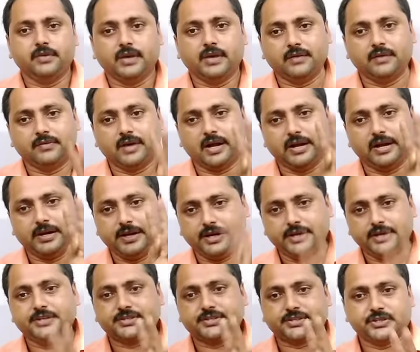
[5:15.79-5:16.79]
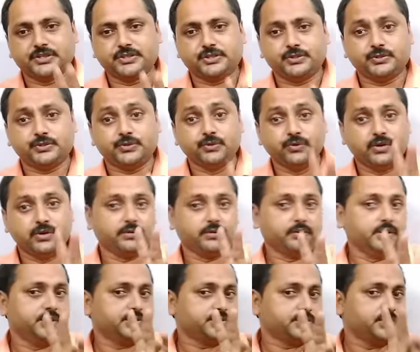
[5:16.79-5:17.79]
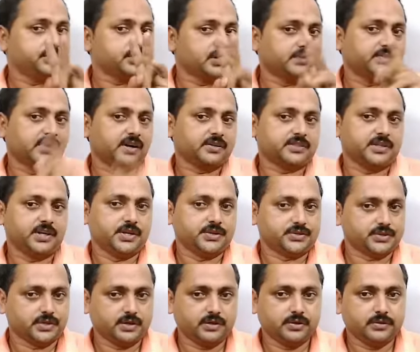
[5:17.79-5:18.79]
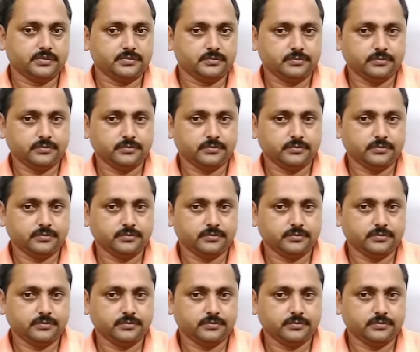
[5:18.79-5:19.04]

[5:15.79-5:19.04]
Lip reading: we have already discussed two definitions of oxidation.